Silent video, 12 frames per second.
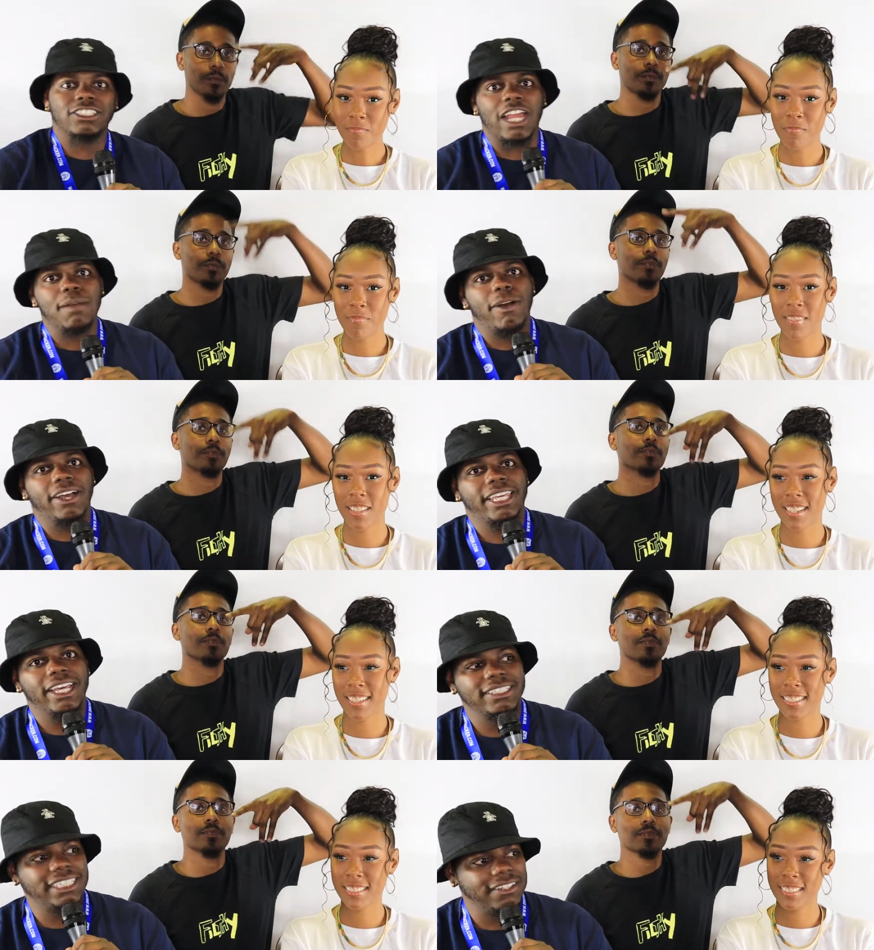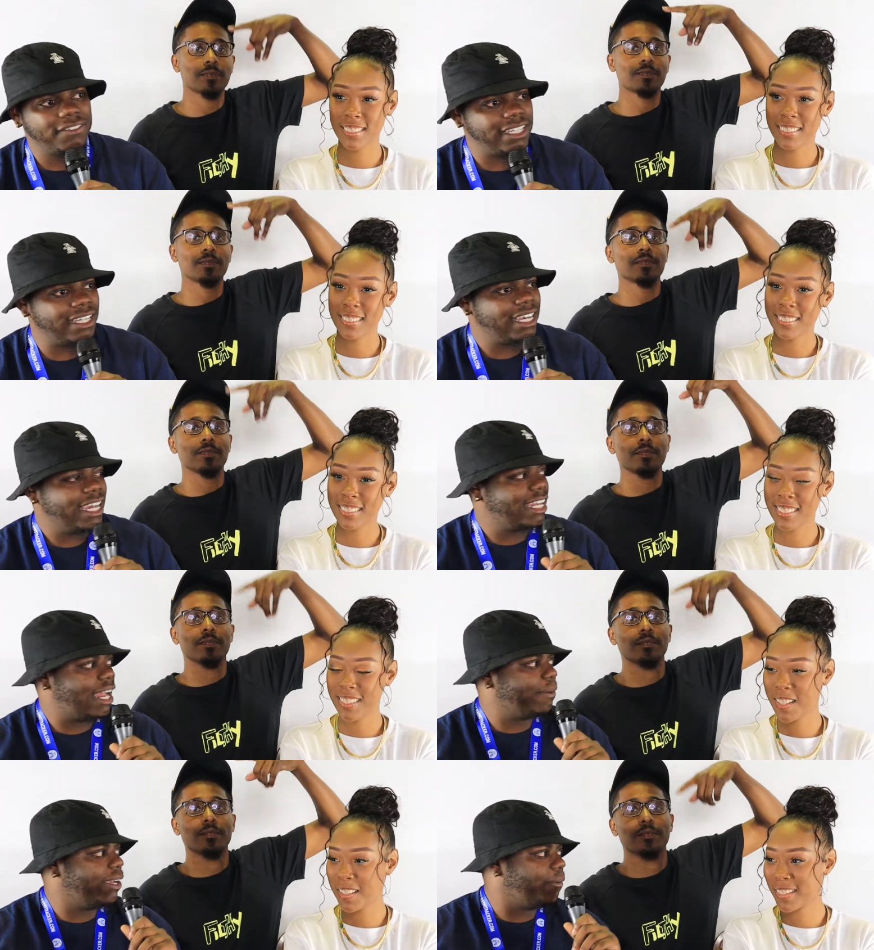Speaker 1: It's TreMarkel T V,
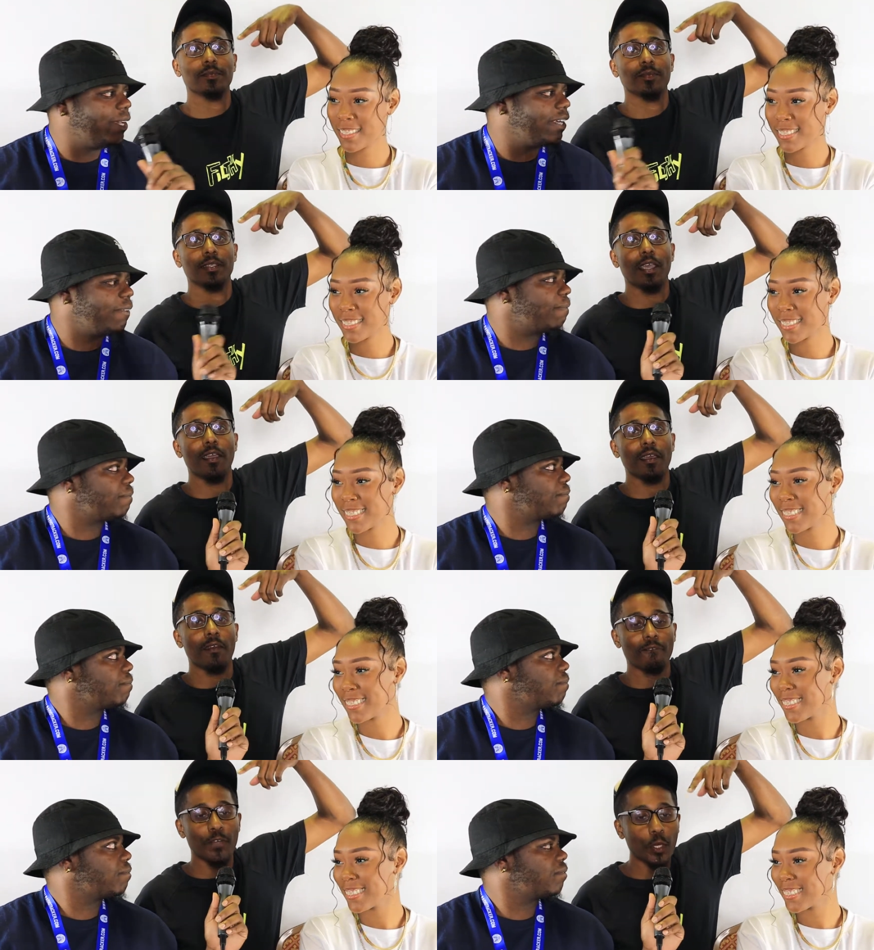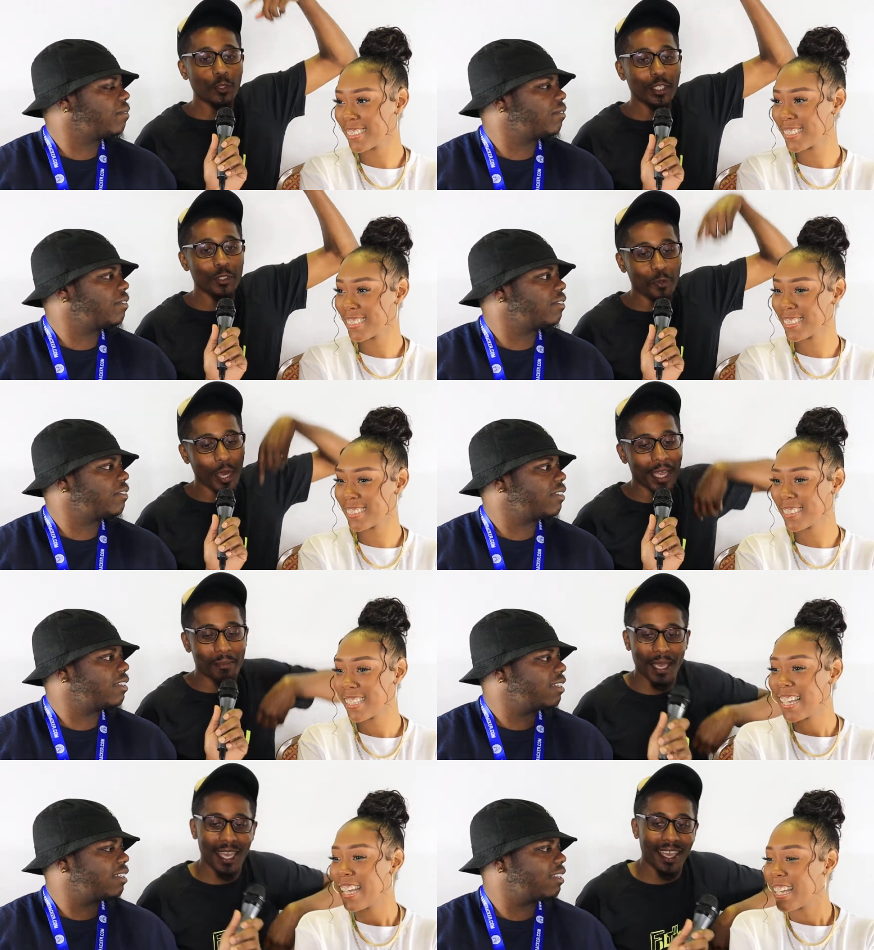and I'm here with
Speaker 2: Filthy
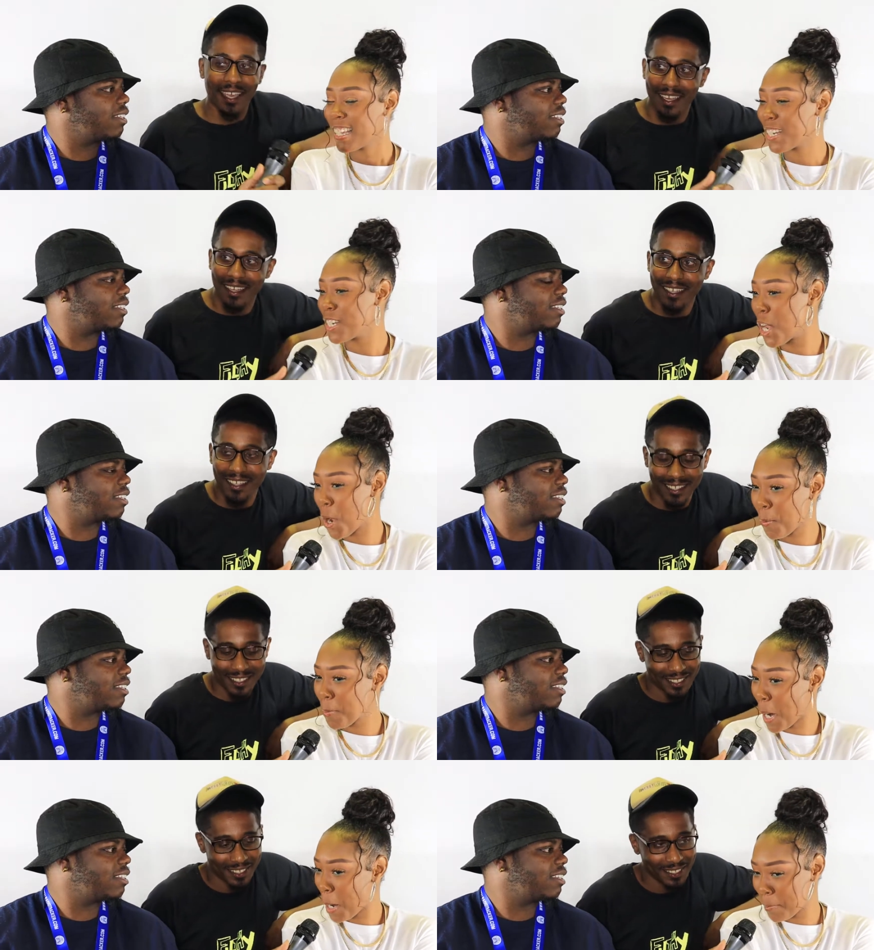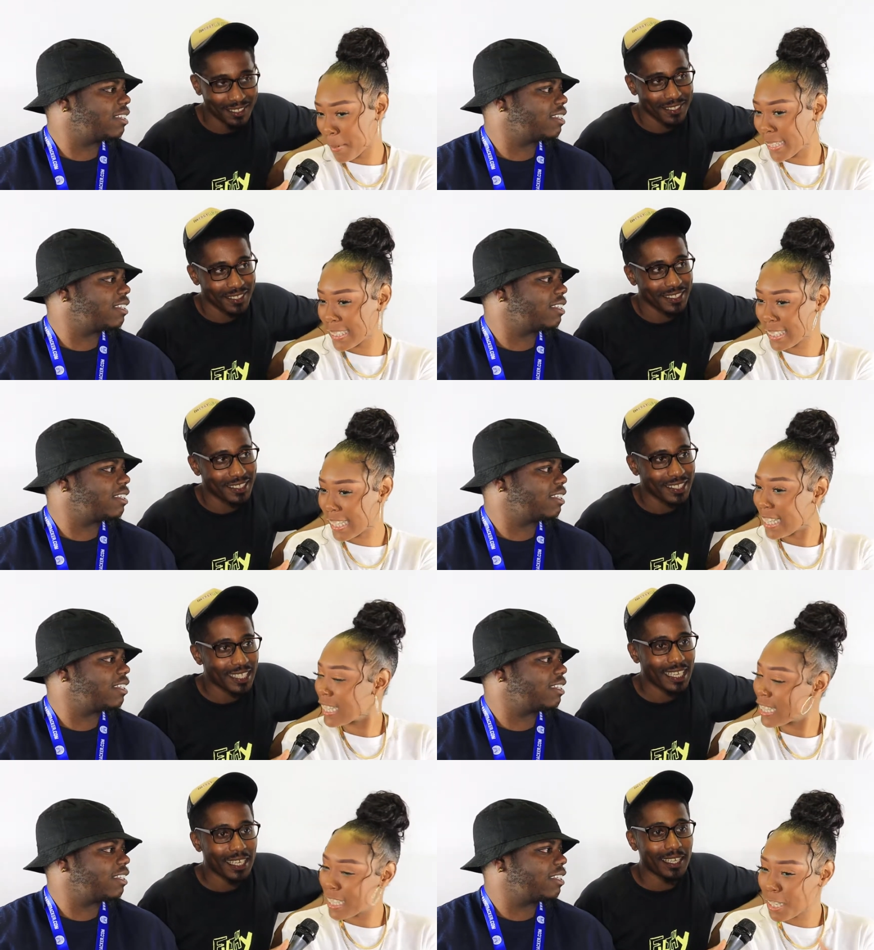Dre,
Speaker 1: man.
Speaker 3: No Bra
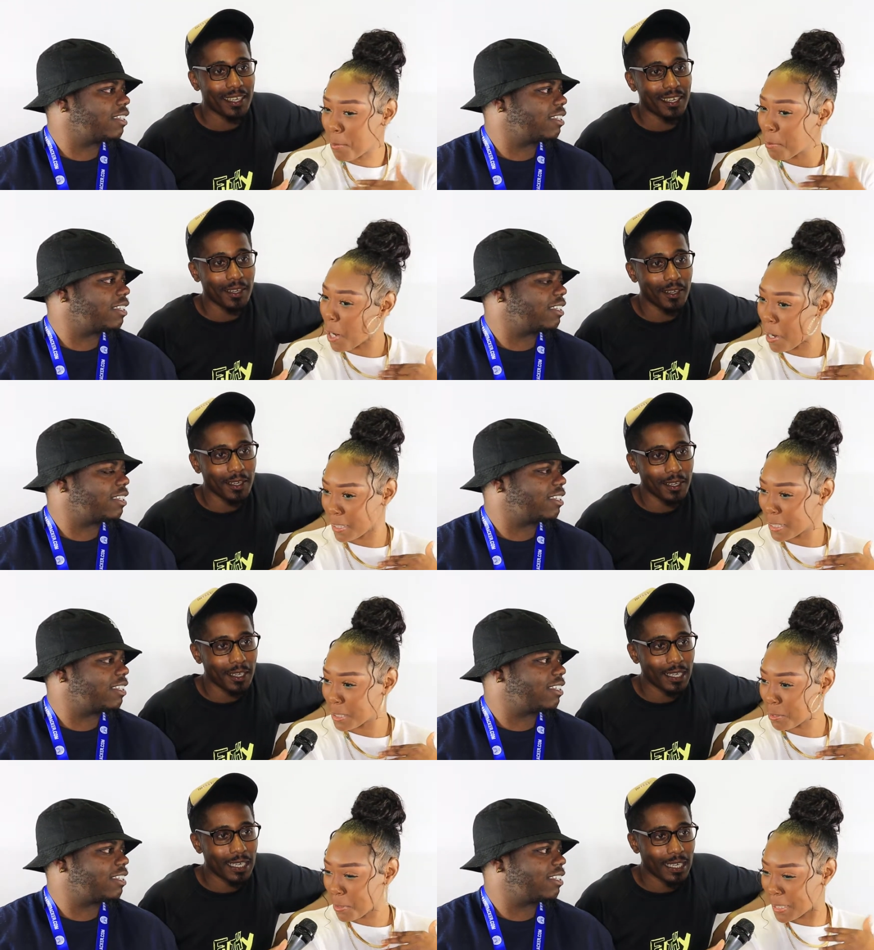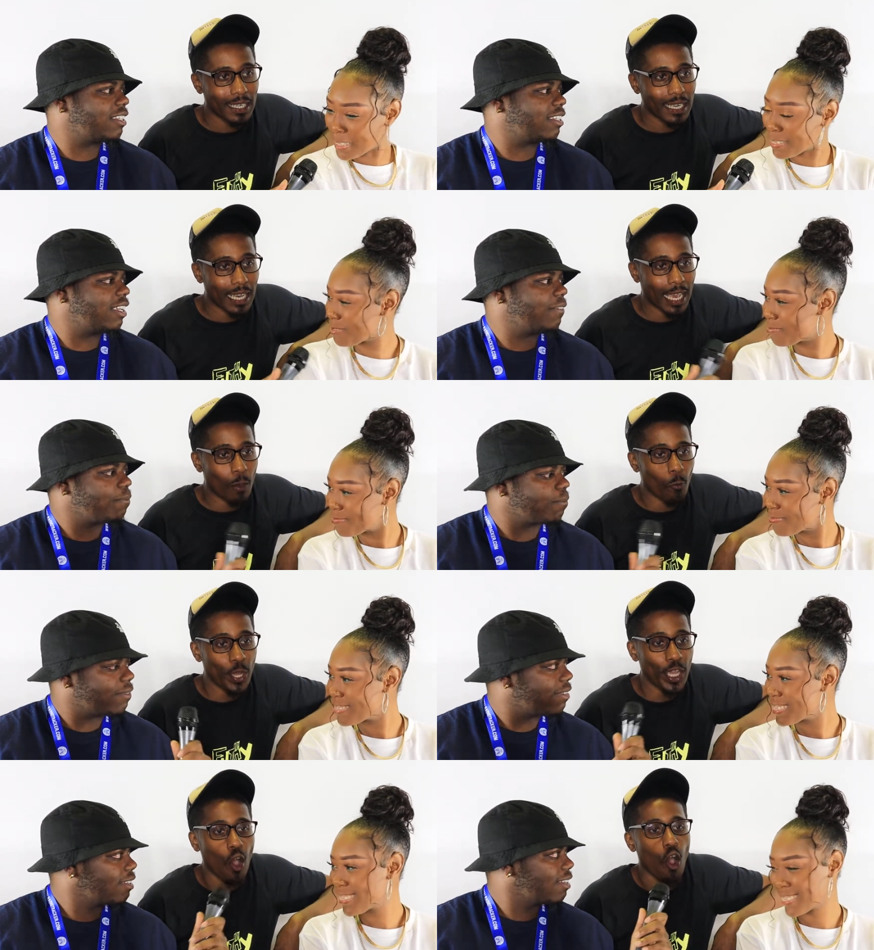Breezy, the braless one.
Speaker 2: And
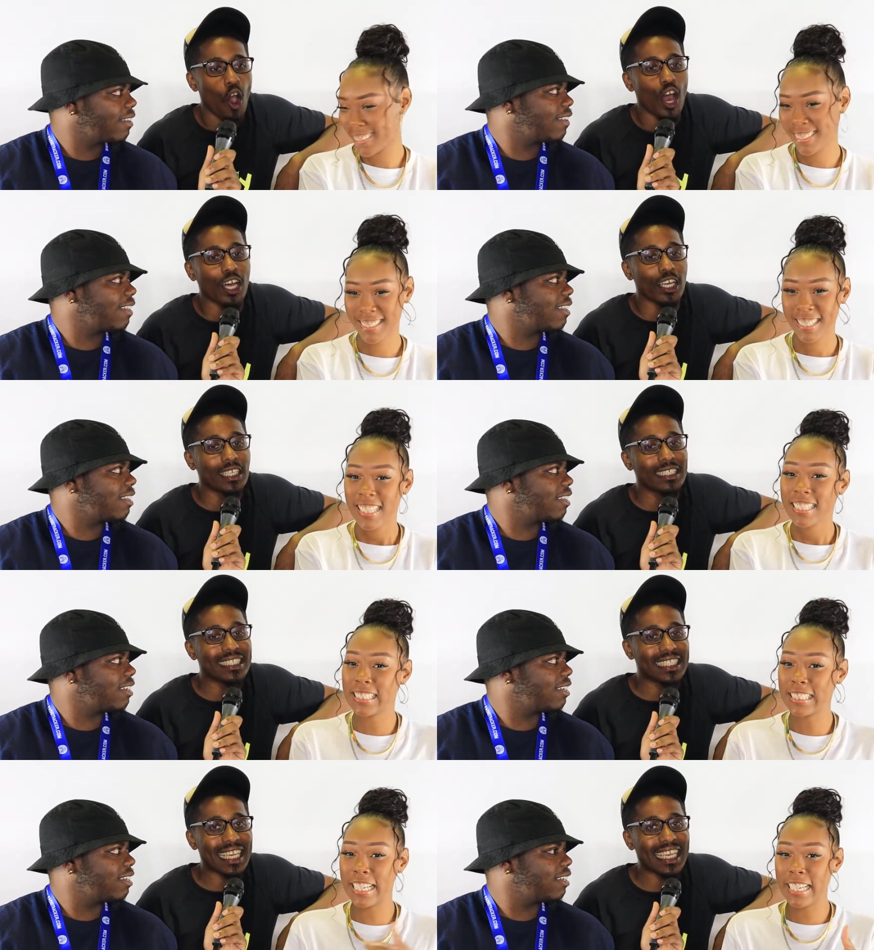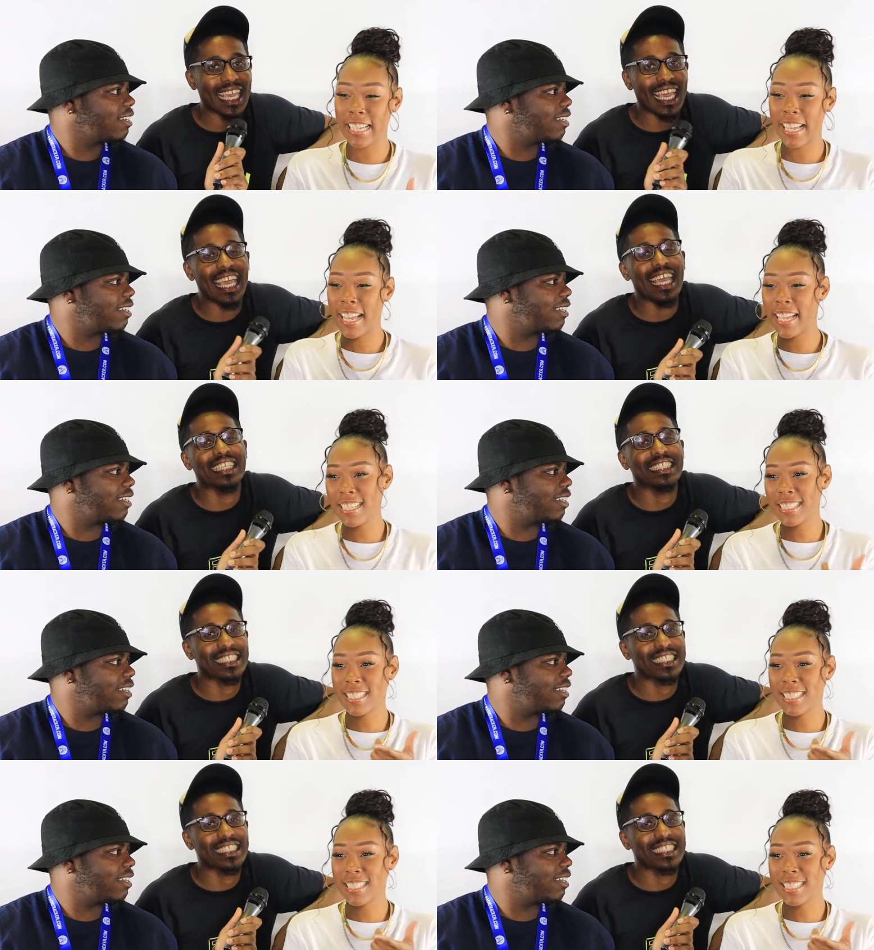we are sick
Speaker 1: and